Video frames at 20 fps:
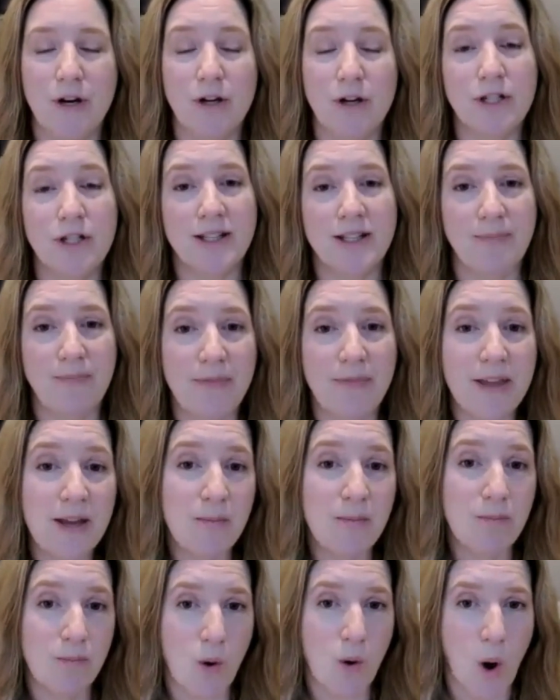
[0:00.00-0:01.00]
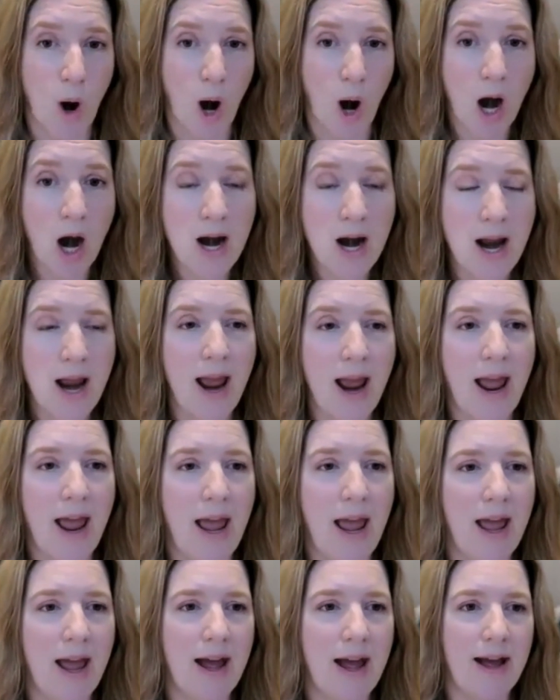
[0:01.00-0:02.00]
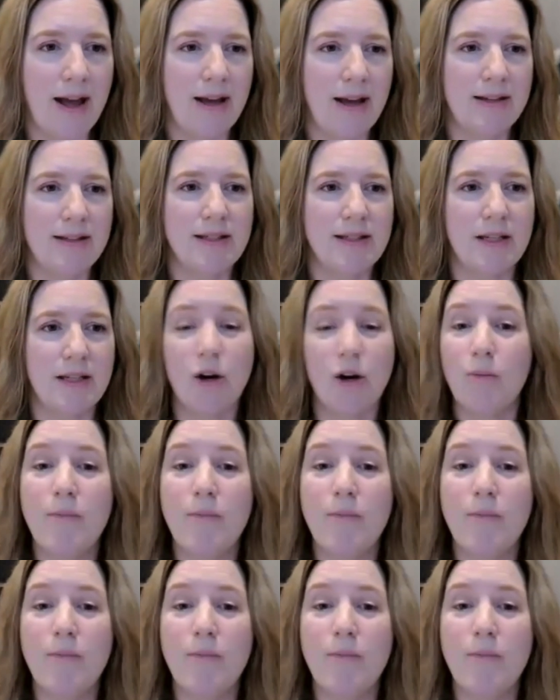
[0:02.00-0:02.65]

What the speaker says: there's something more. And